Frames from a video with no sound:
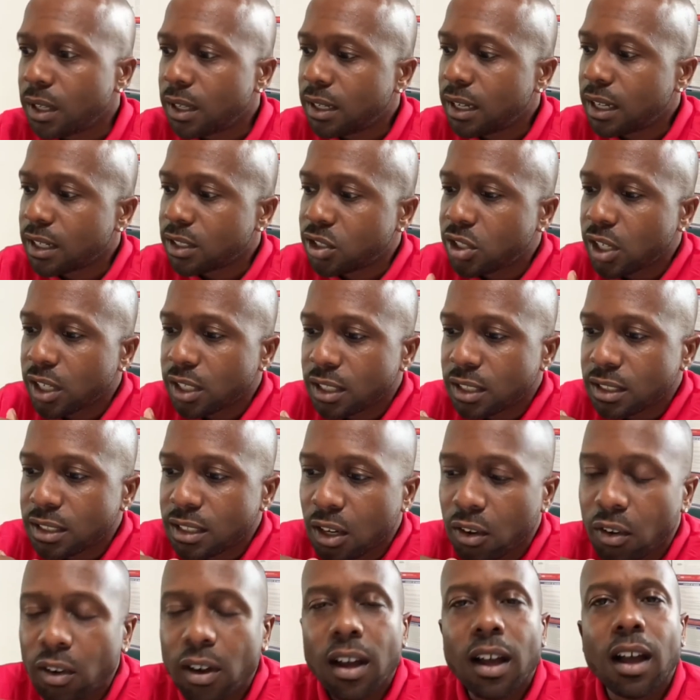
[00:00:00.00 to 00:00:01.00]
Now, check this
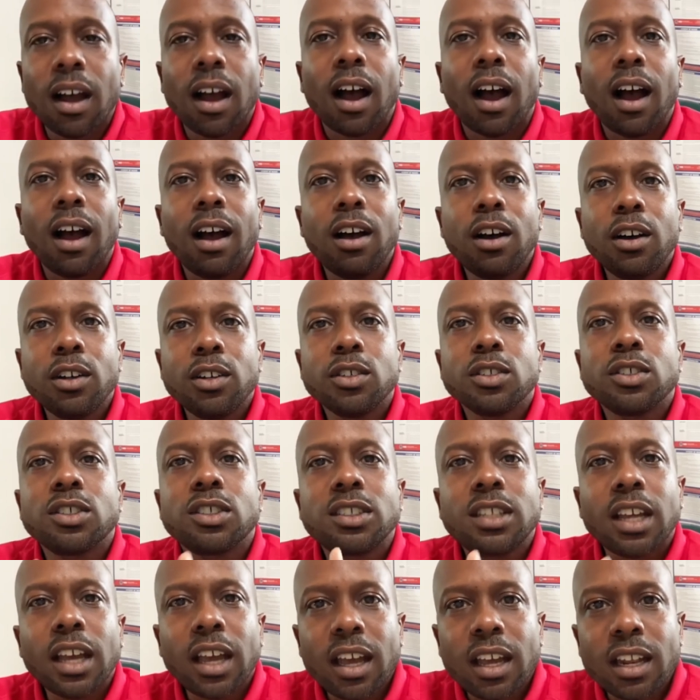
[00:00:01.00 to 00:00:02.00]
out. I
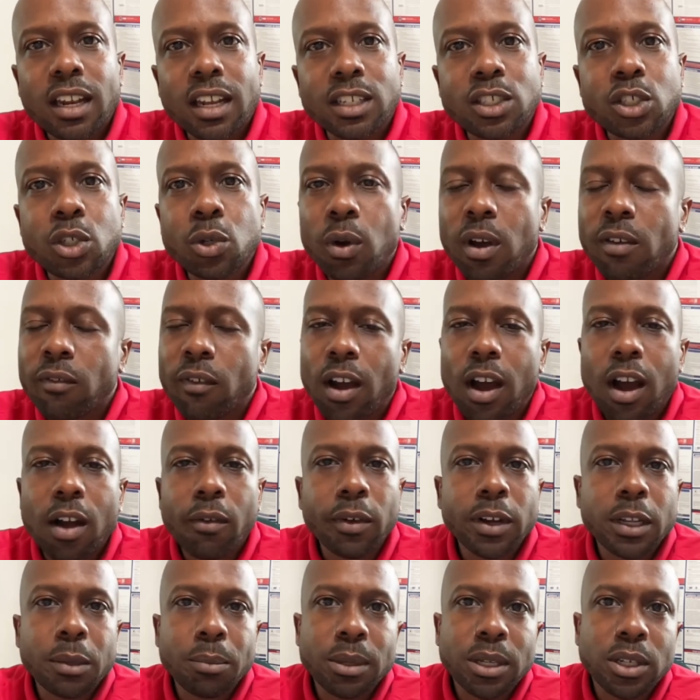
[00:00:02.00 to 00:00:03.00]
understand that you have
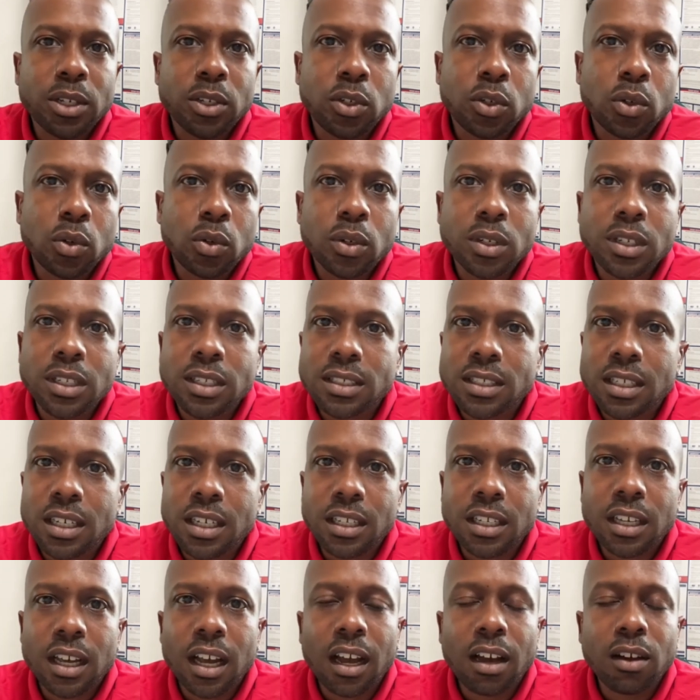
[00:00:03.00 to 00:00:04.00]
already been doing this
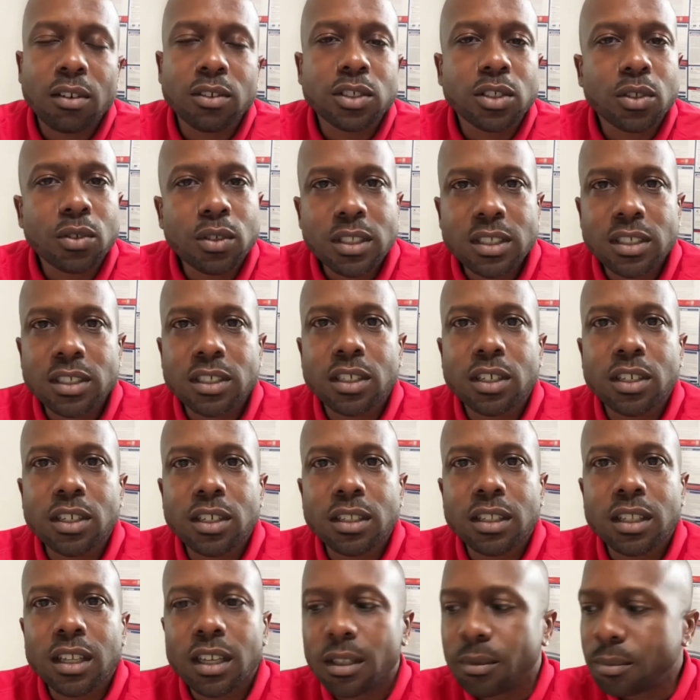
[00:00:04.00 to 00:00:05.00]
in your house. So this is a
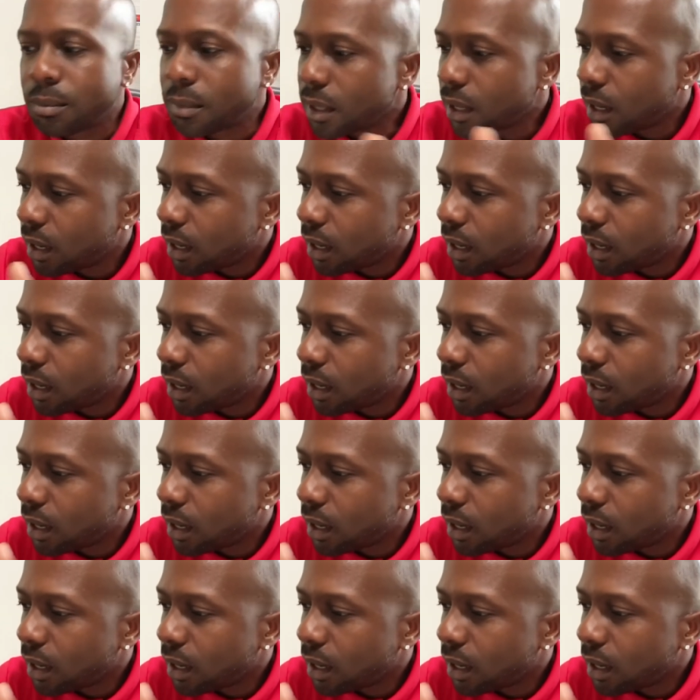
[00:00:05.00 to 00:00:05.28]
good thing.